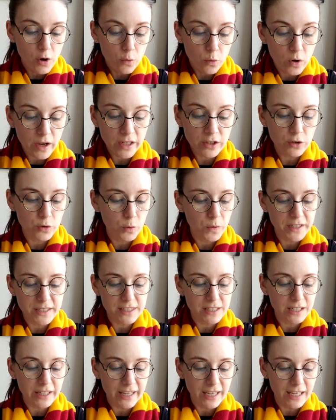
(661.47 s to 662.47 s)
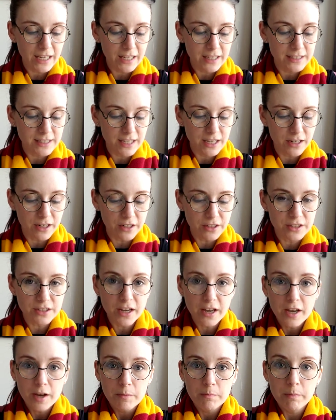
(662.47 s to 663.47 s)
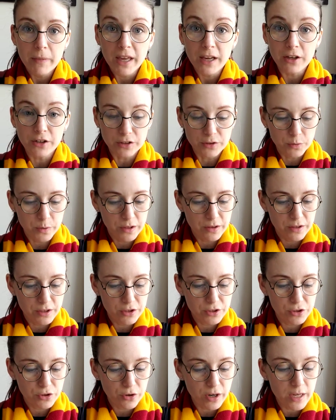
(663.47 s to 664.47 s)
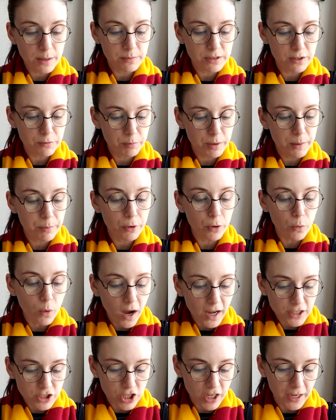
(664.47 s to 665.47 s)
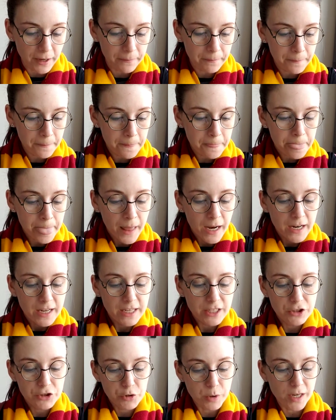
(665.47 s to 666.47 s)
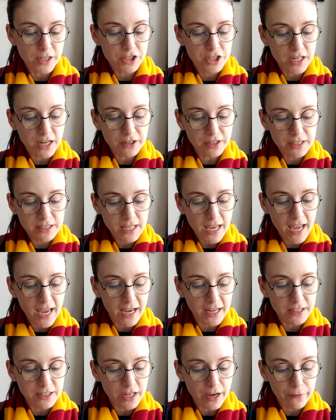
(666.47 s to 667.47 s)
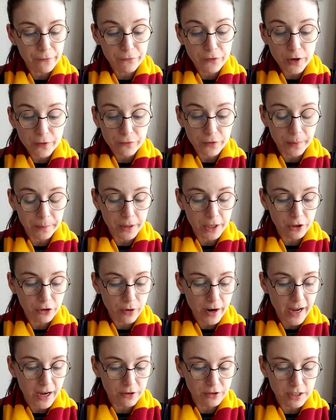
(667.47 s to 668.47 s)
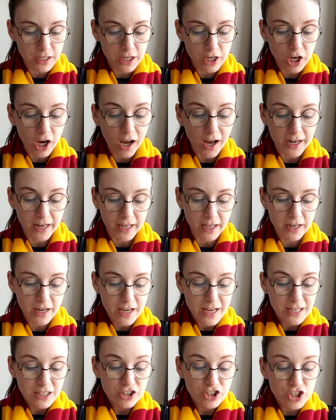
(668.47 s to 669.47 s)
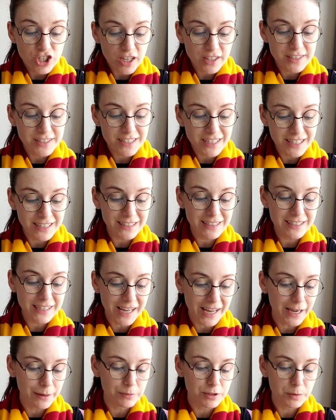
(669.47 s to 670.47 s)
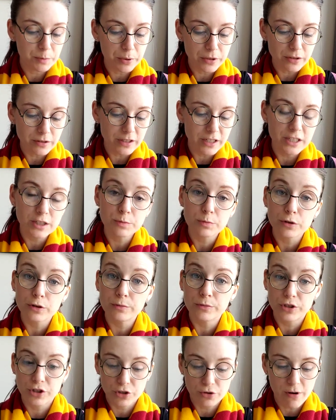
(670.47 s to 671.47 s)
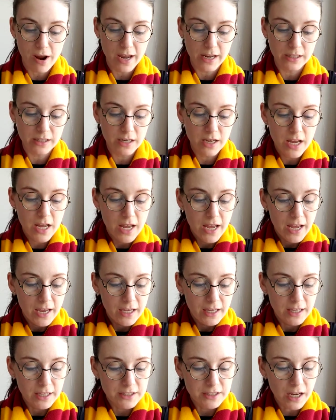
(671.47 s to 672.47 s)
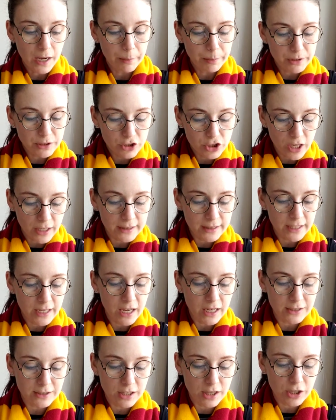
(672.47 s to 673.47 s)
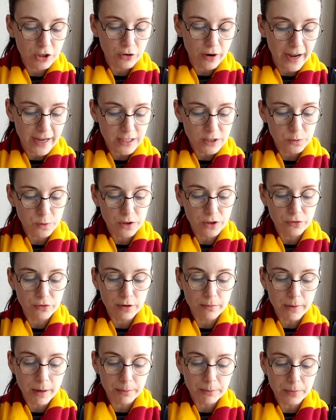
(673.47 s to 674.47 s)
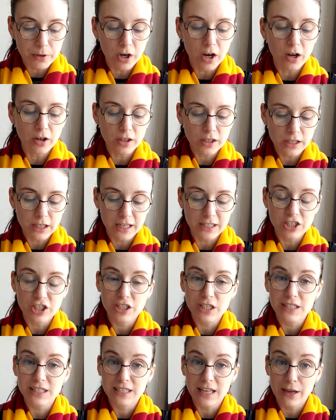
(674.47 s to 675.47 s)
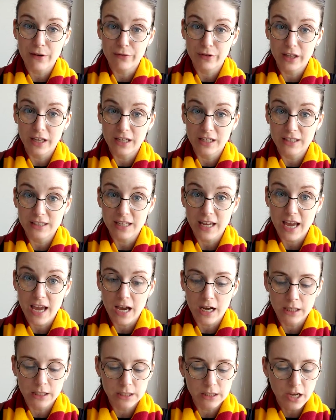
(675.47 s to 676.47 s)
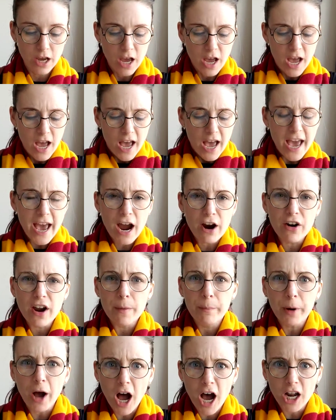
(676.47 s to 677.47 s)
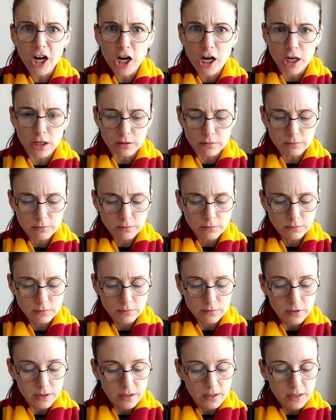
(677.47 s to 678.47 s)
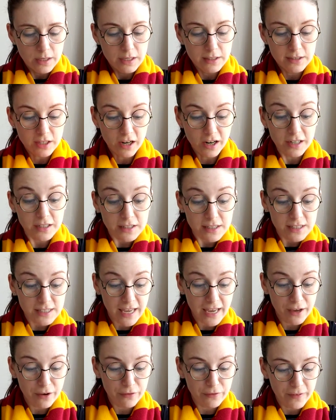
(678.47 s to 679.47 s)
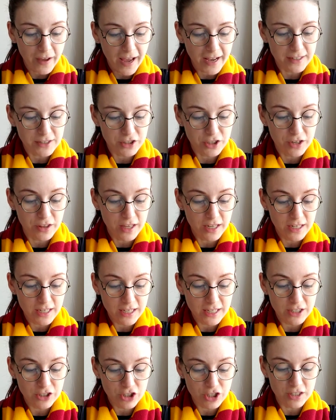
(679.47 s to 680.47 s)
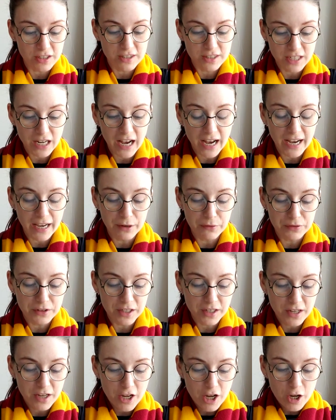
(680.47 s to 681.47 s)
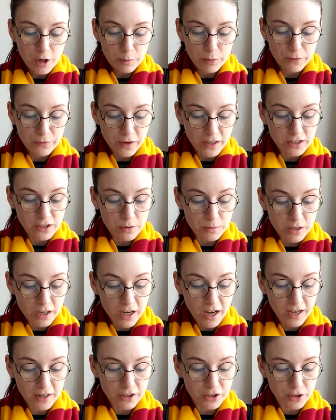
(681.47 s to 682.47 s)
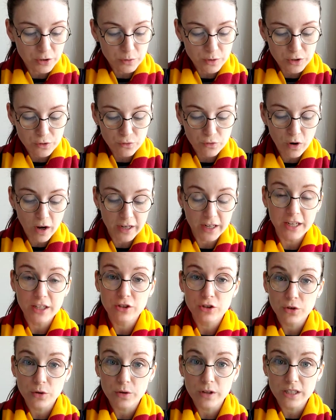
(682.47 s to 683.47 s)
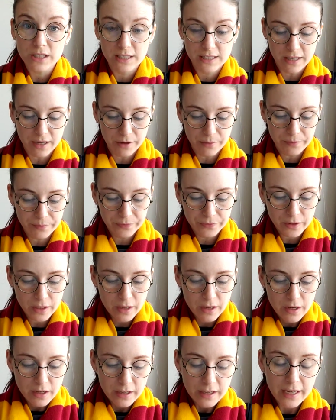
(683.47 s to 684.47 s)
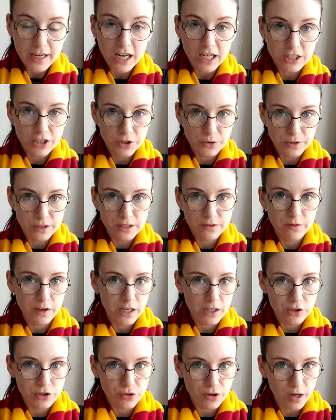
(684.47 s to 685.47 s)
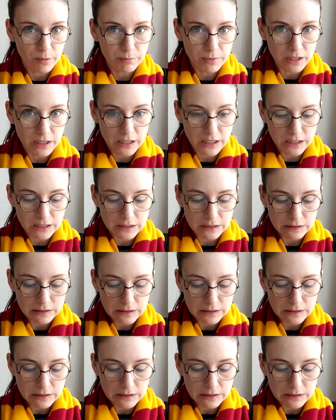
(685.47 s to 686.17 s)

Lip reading: wind whistling in his ears, mingled with the screams of people watching. He stretched out his hand. A foot from the ground, he caught it, just in time to pull his broom straight. He toppled gently onto the grass with the Remembrall clutched safely in his hands. "Harry Potter!" His heart sank faster than he'd just dived. Professor McGonagall was running towards them. He got to his feet, trembling.